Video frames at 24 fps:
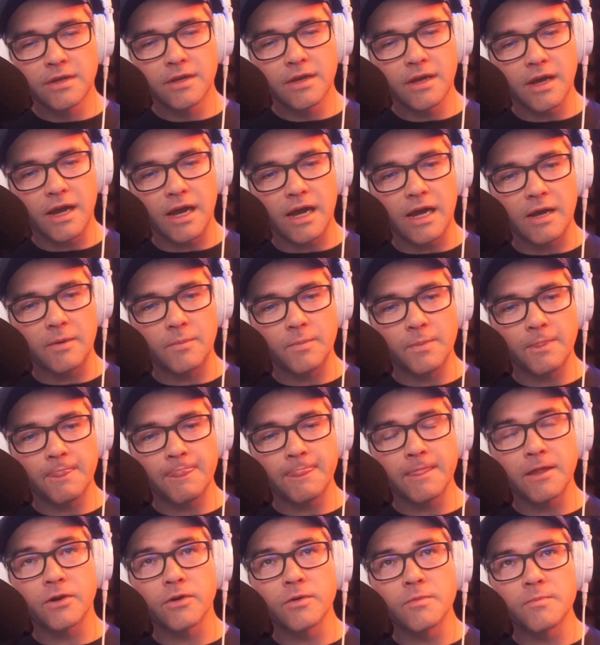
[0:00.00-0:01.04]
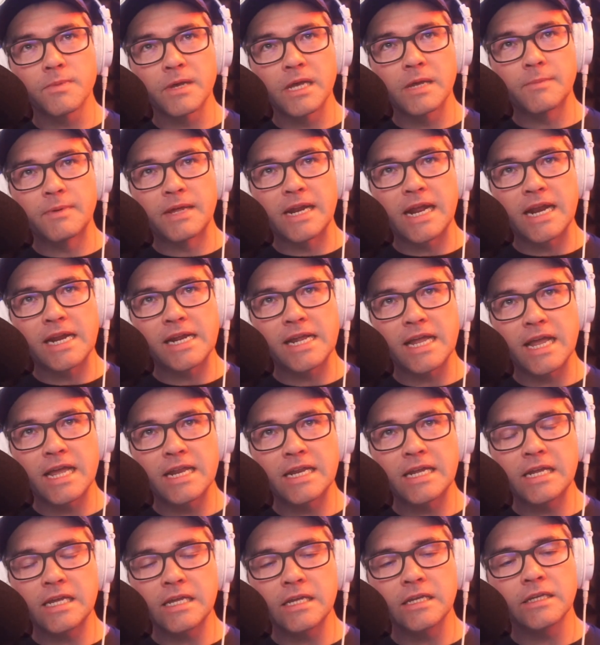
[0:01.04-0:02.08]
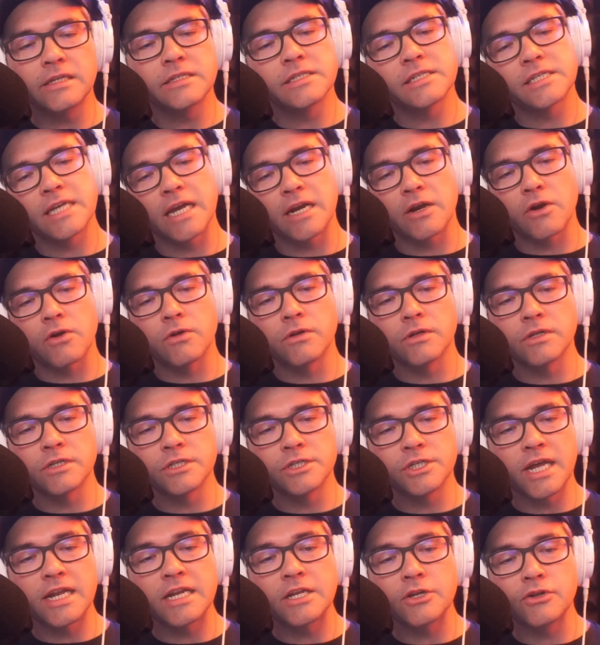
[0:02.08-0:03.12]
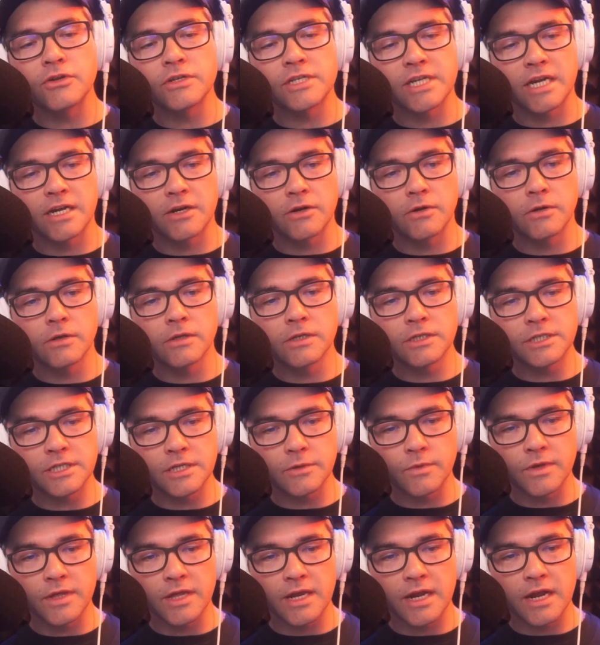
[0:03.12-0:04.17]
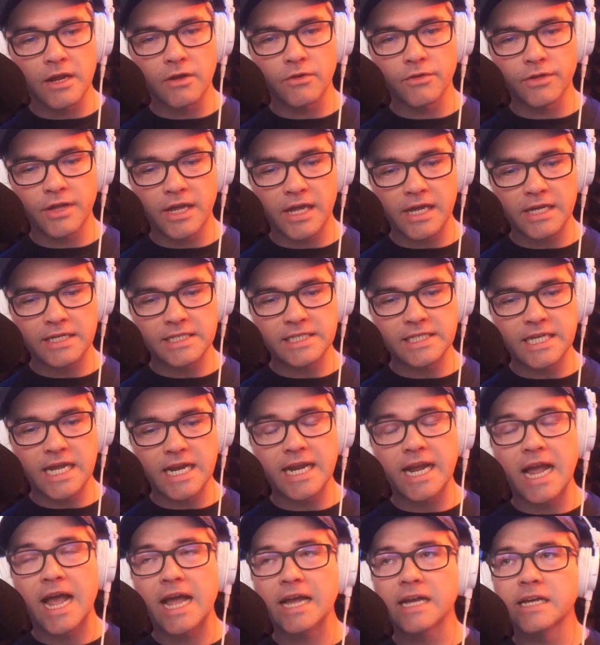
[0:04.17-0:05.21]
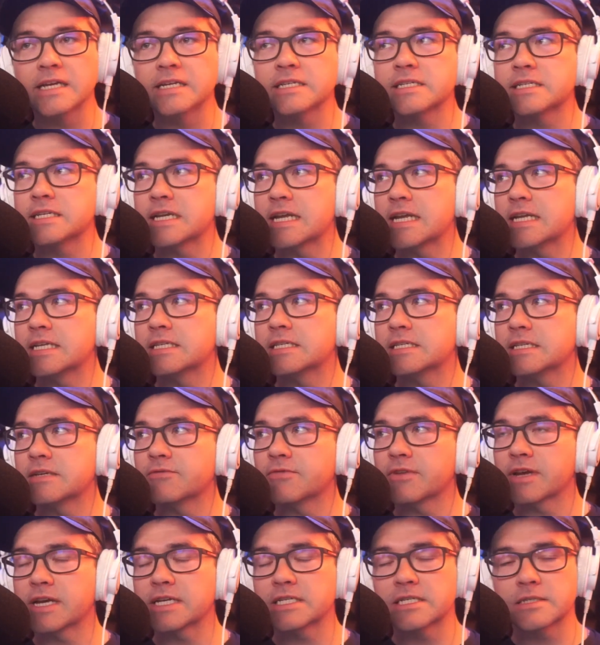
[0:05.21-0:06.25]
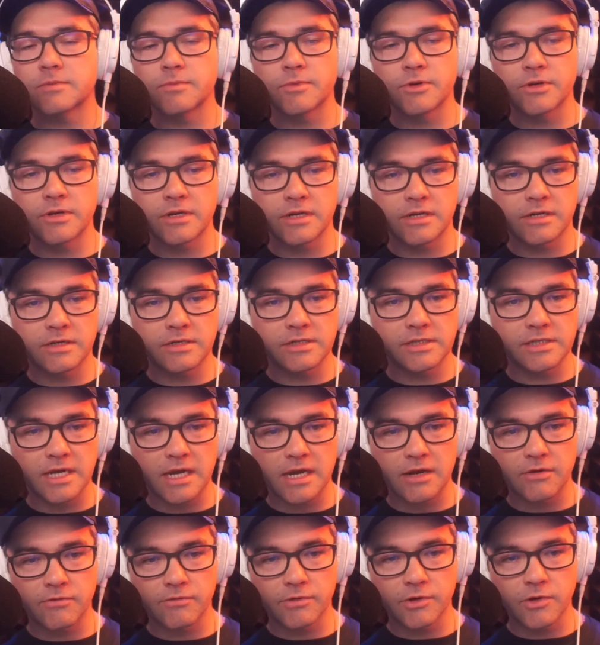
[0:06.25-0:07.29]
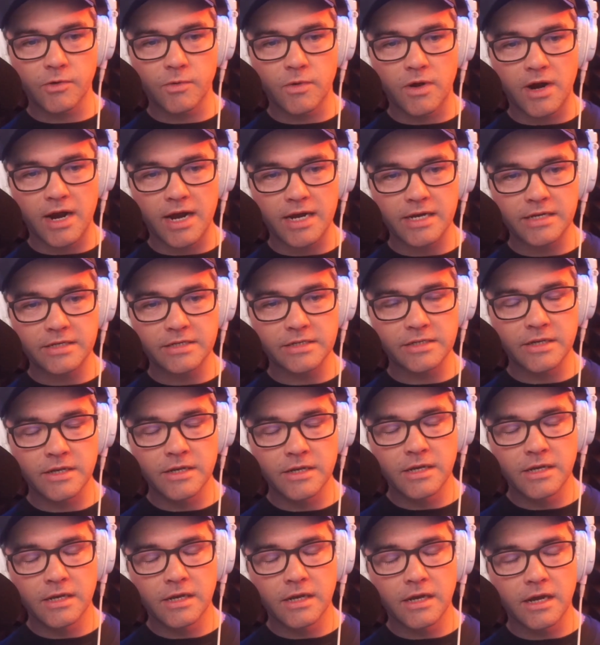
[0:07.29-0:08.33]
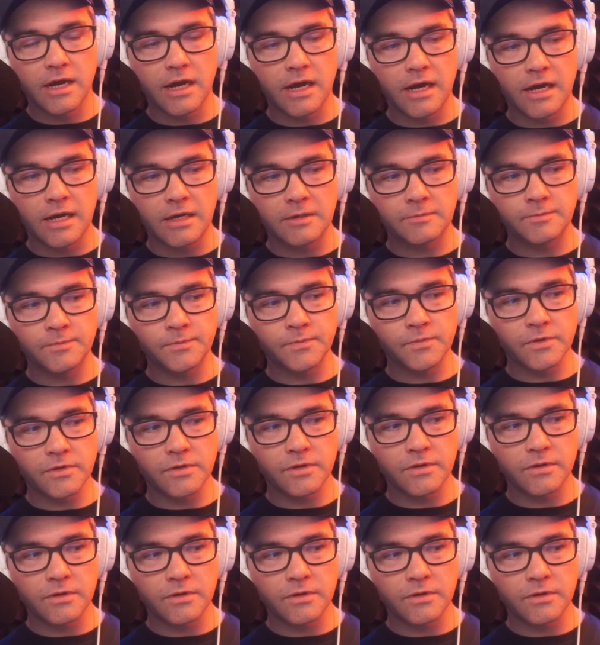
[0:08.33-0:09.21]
But any technology, any new technology within a healthcare setting, Angus, needs investment and requires some